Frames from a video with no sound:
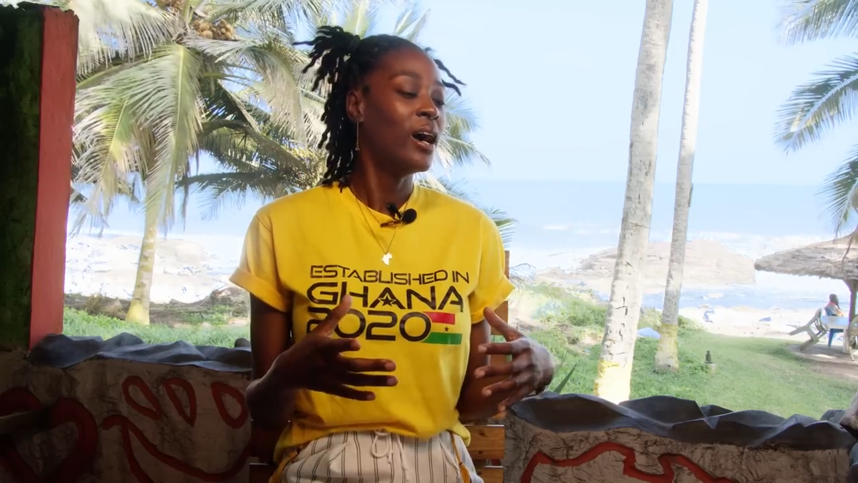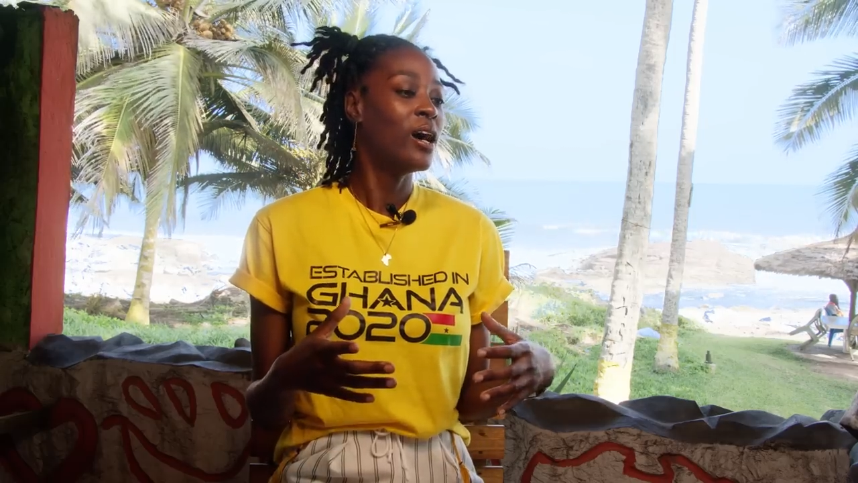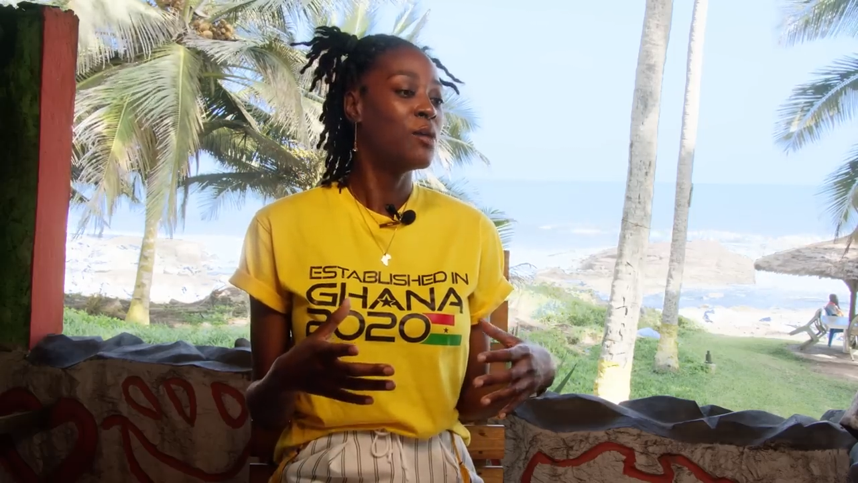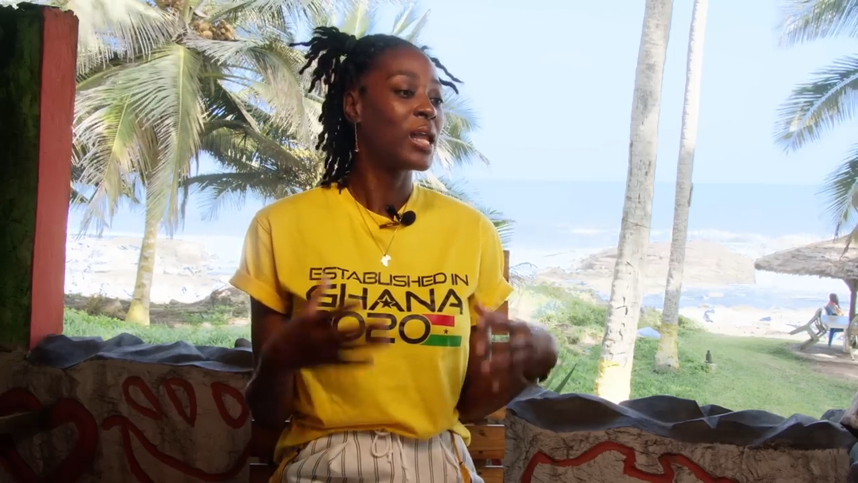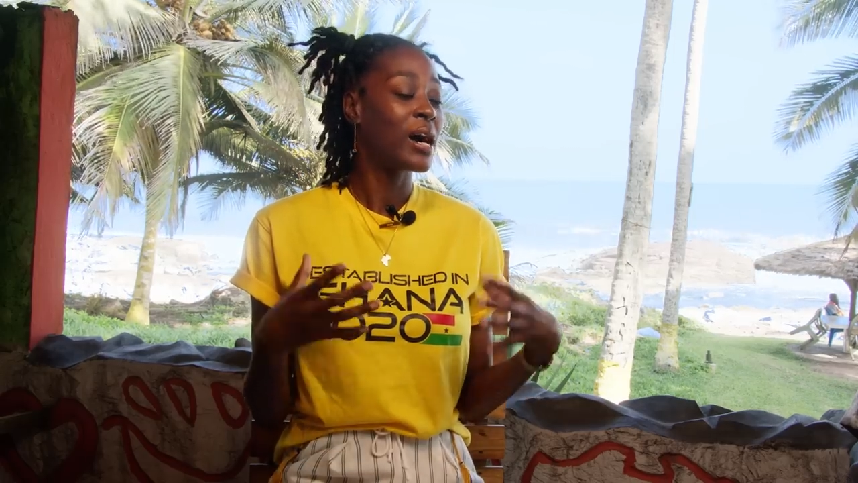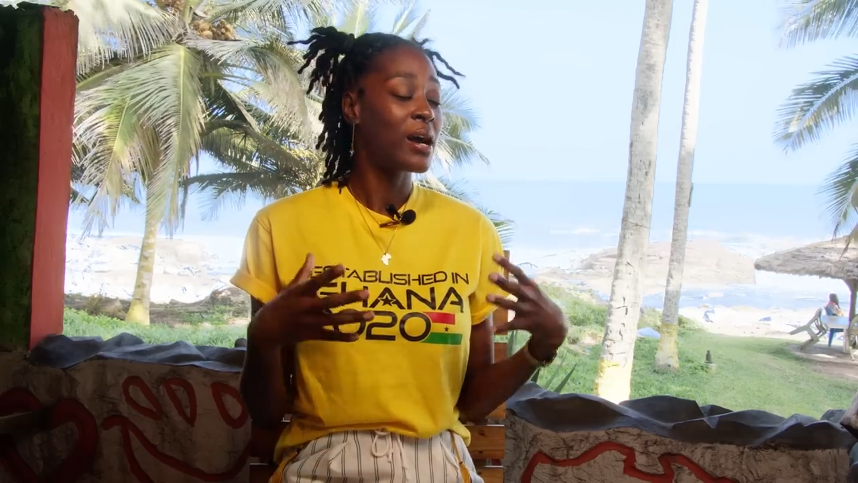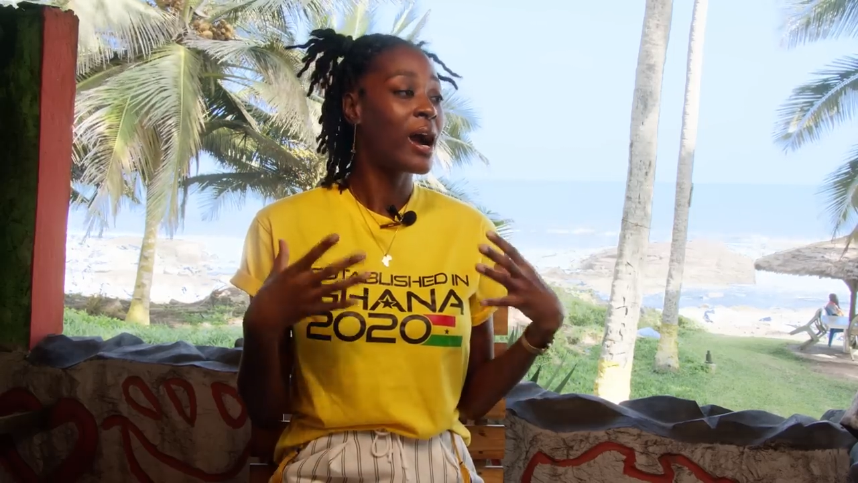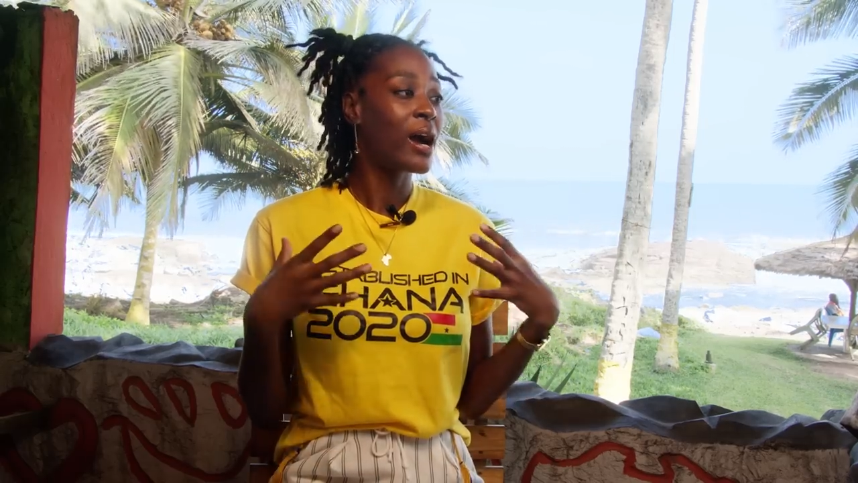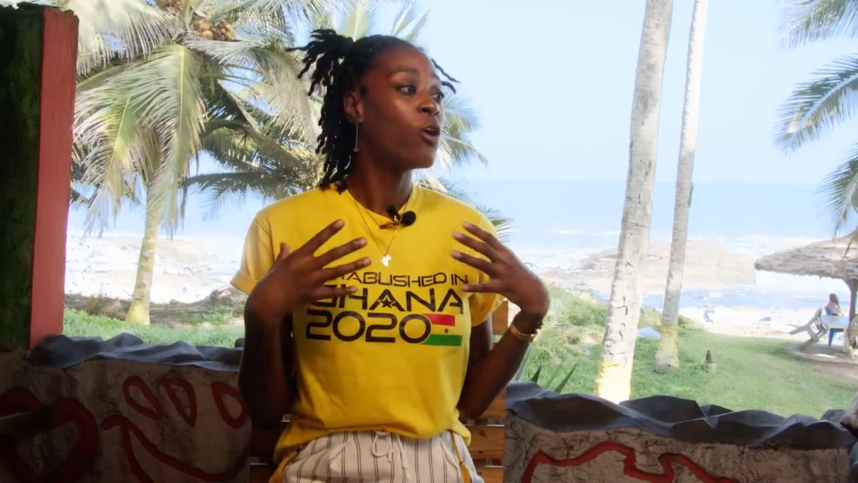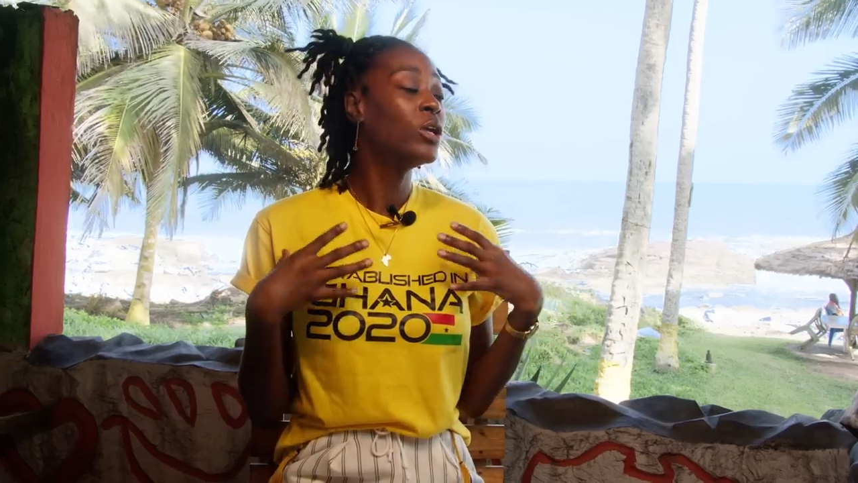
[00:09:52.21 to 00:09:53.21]
And
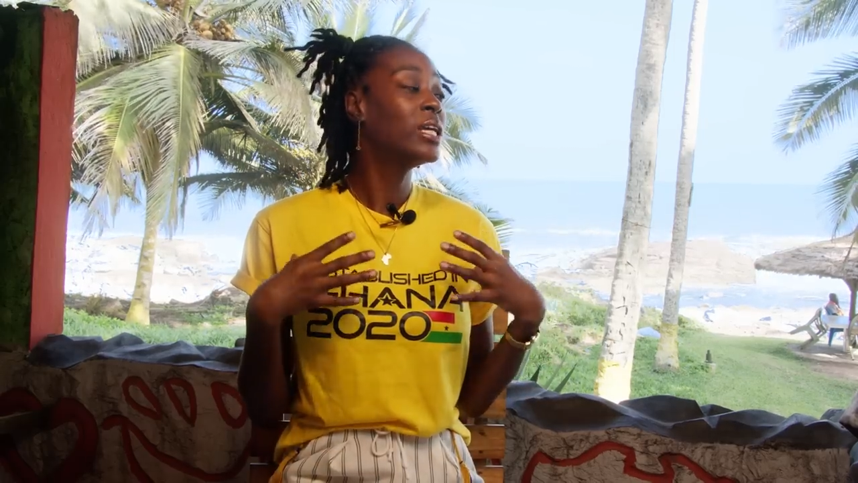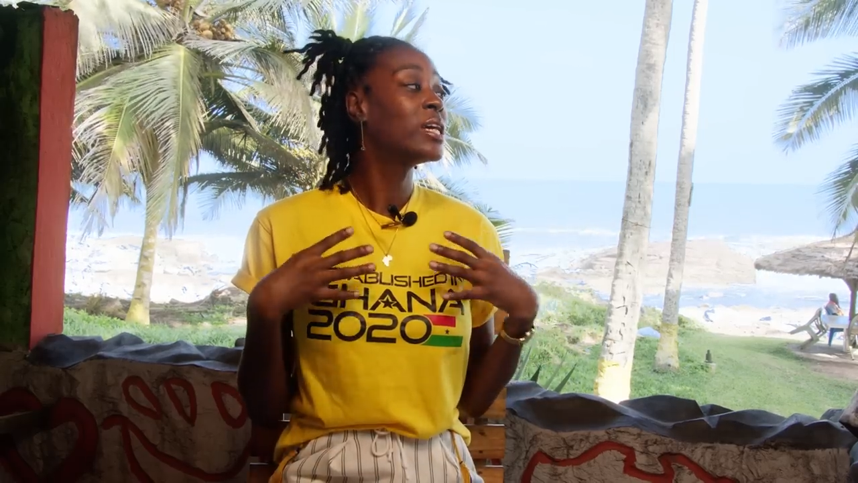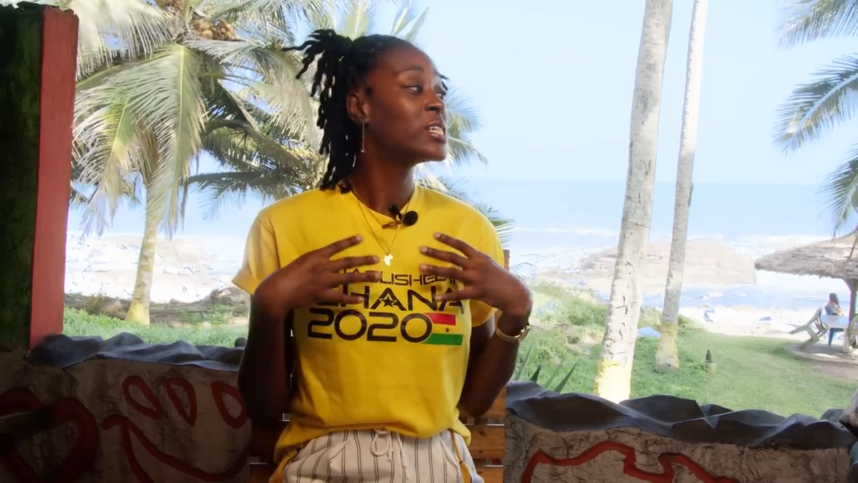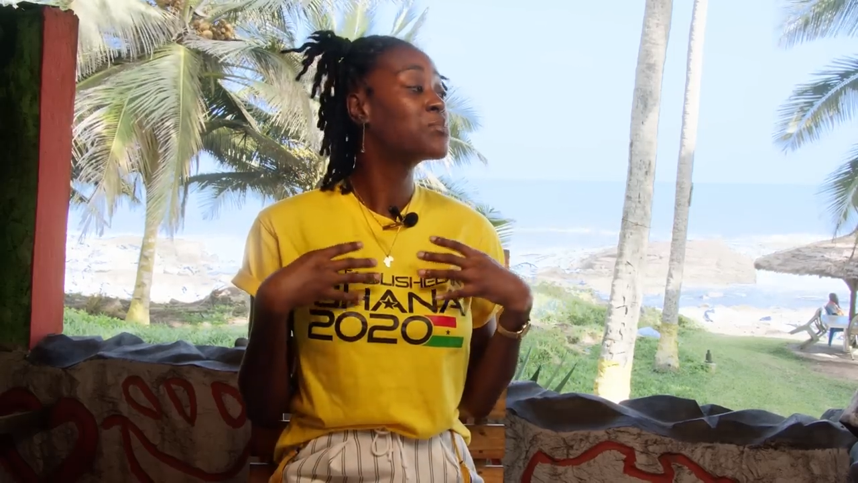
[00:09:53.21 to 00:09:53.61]
I only can